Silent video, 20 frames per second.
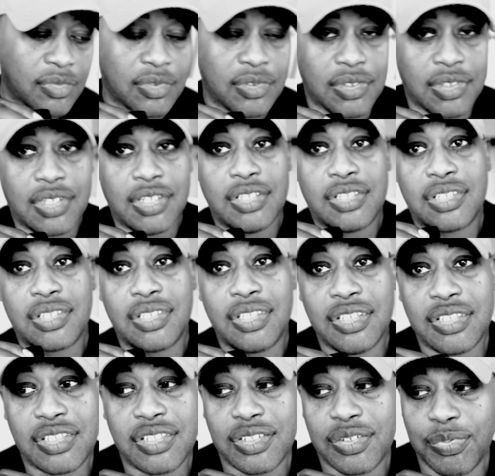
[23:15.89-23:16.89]
this
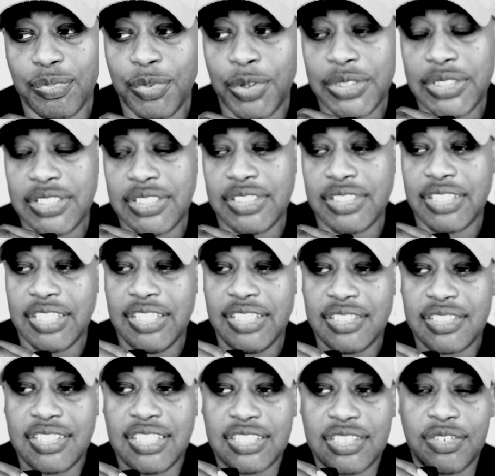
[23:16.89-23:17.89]
this is one of the
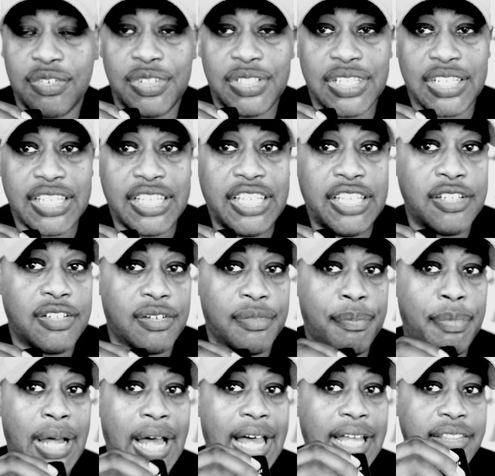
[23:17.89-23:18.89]
things that's going to
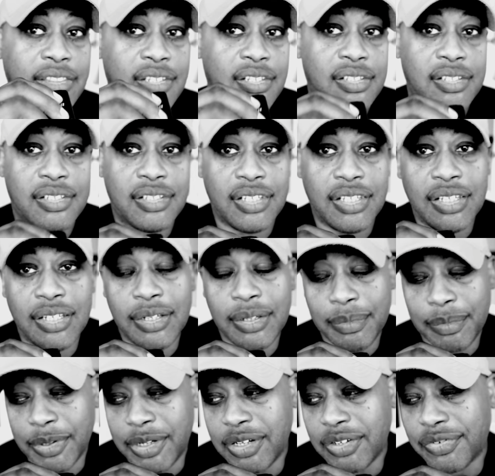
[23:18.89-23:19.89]
kill Biden.
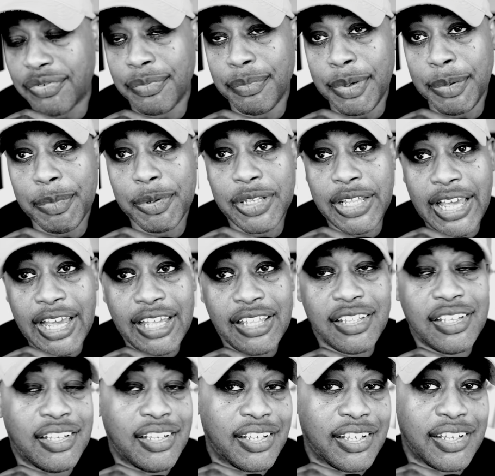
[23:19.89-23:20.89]
Because remember
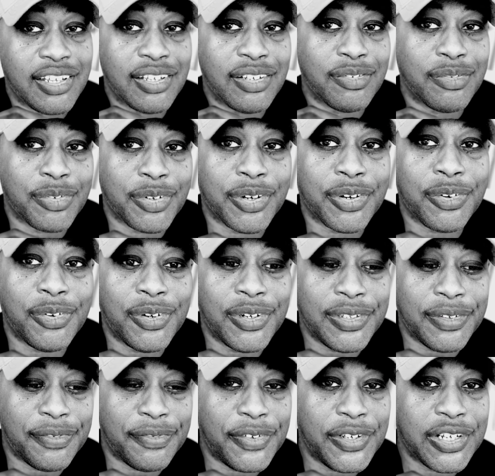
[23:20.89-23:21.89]
that we're
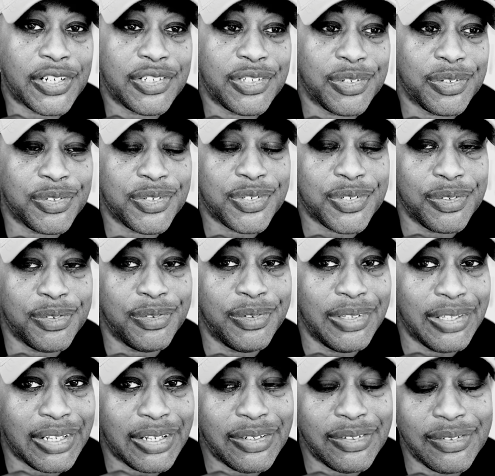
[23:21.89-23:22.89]
going to fix your
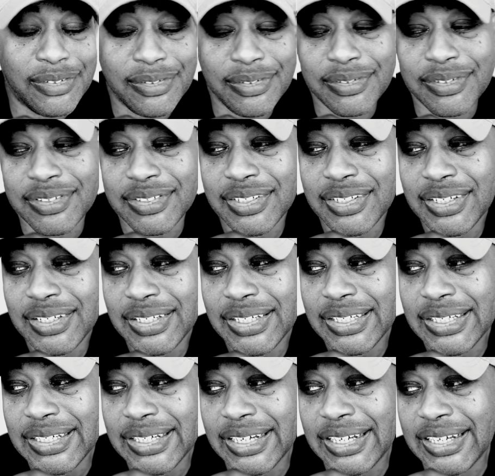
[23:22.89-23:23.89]
student loans.
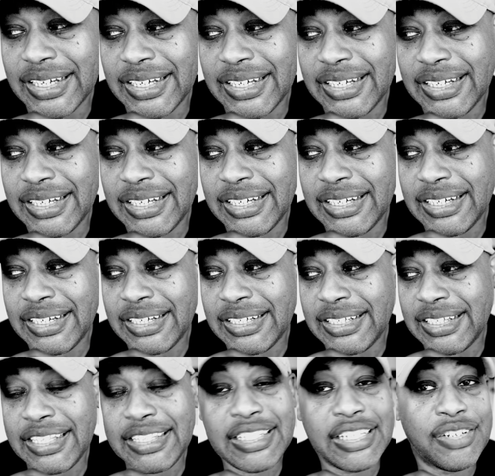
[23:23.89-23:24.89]

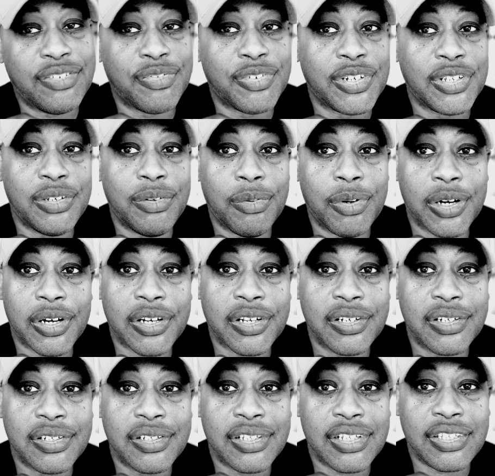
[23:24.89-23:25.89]
Uh, that didn't really
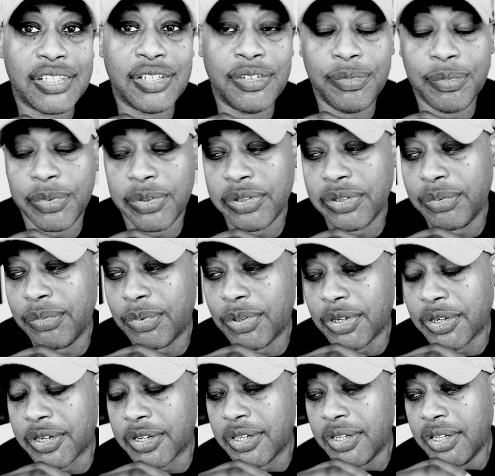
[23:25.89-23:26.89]
work. That didn't really
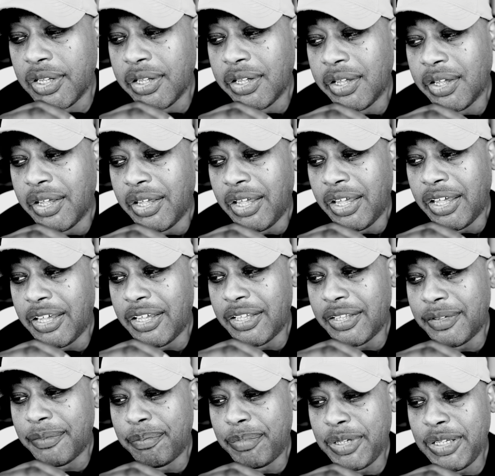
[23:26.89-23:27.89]
work.
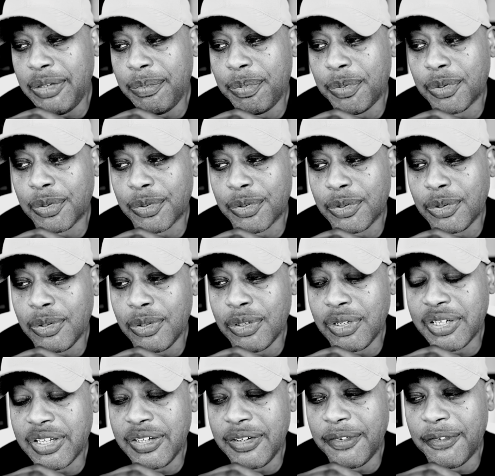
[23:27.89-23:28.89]
And people are
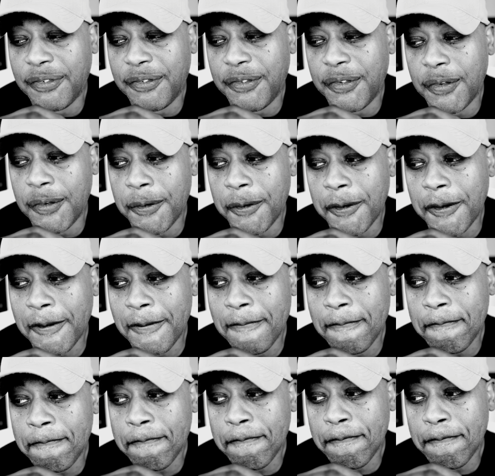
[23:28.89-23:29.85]
looking for